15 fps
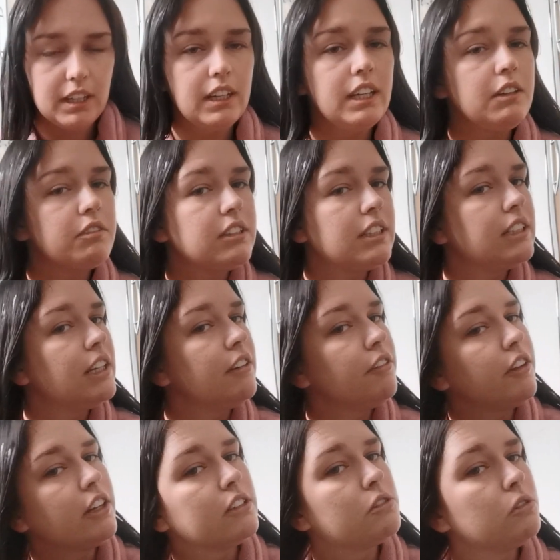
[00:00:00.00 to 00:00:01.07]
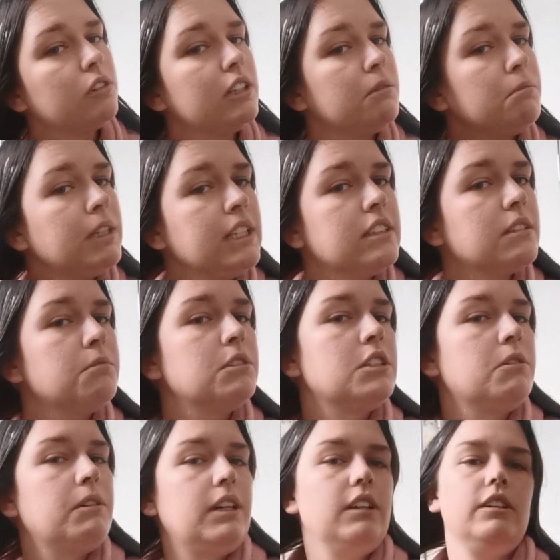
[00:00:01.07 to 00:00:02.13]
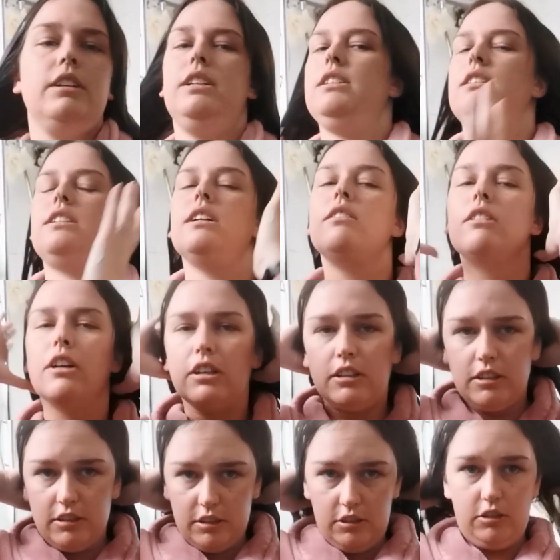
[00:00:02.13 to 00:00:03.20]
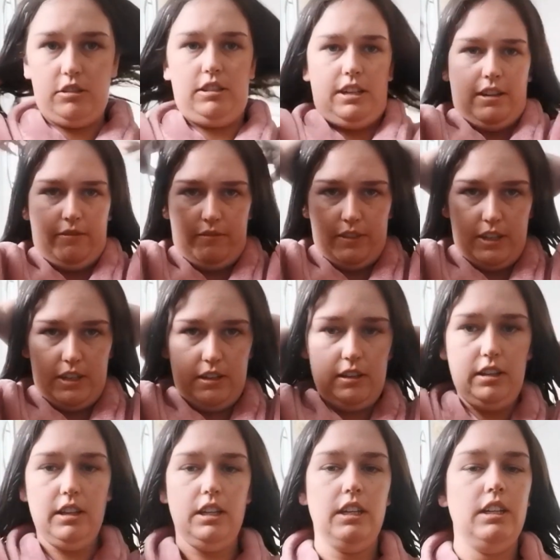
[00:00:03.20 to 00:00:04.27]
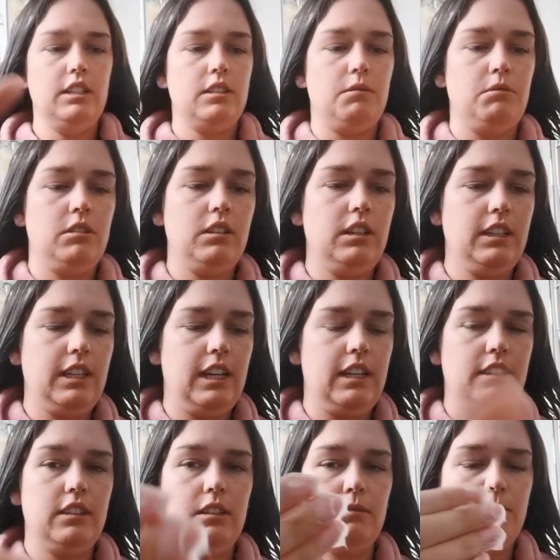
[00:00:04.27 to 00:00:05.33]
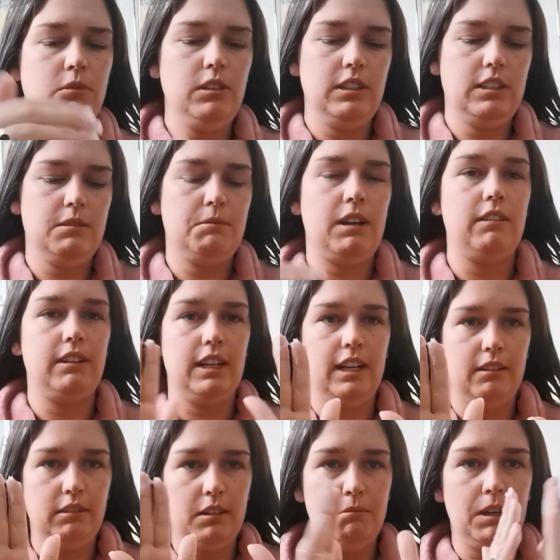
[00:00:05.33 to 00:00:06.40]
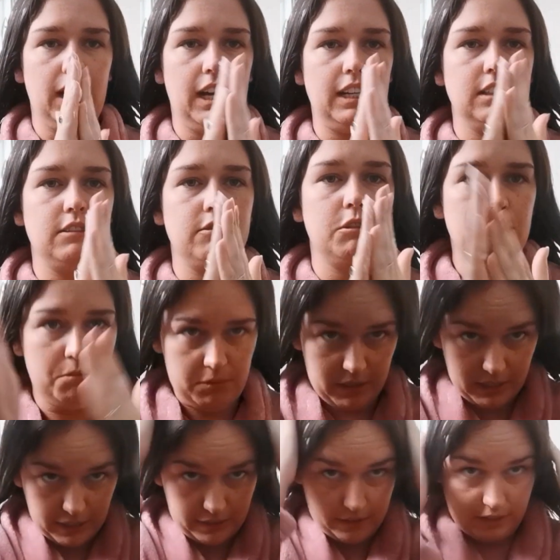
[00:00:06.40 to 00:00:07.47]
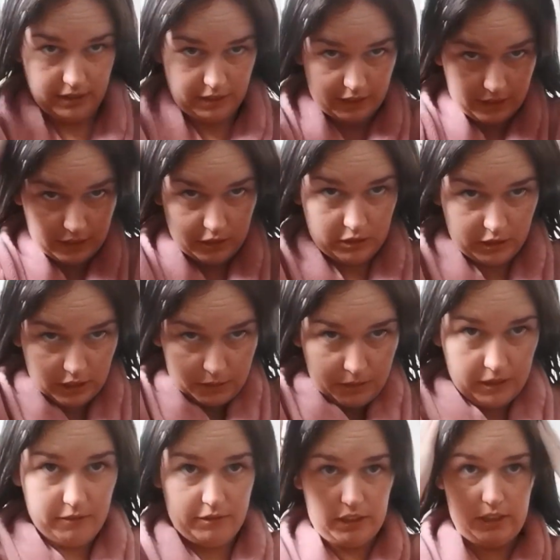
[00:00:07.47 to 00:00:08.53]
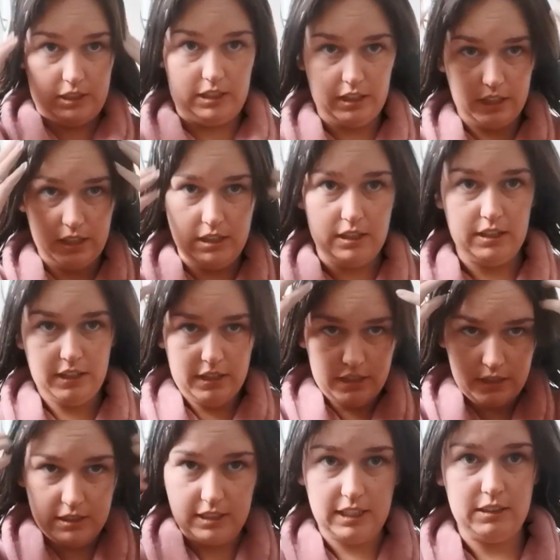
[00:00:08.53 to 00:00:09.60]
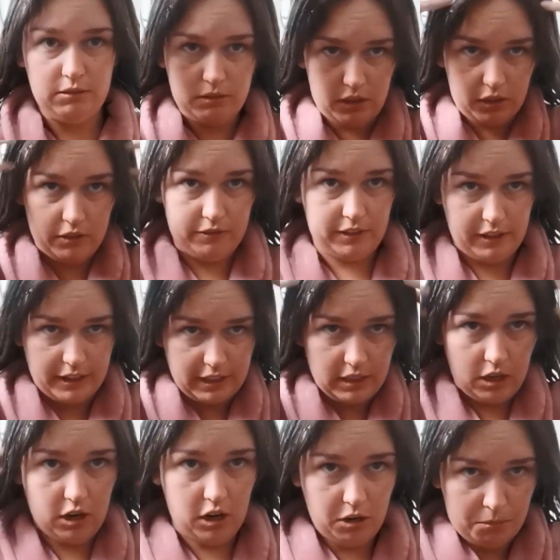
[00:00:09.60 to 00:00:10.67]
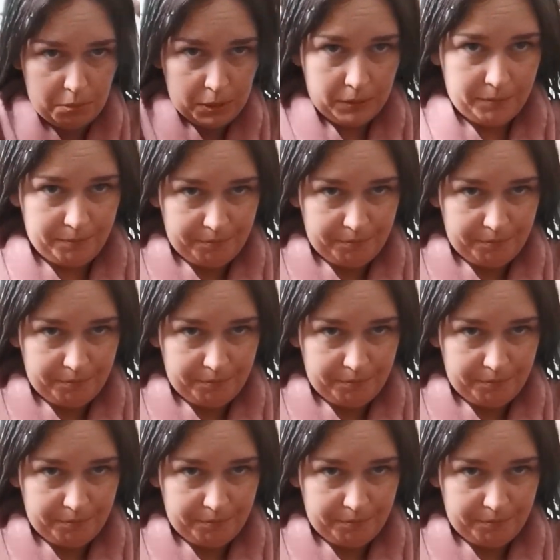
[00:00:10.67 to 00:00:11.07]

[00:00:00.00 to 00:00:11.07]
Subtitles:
even if that's all it means I'm doing, like it's still nice to just have that. So I'm just going to get the smallest amount now on my hands, rub them together, and then just go over like, still not the very top,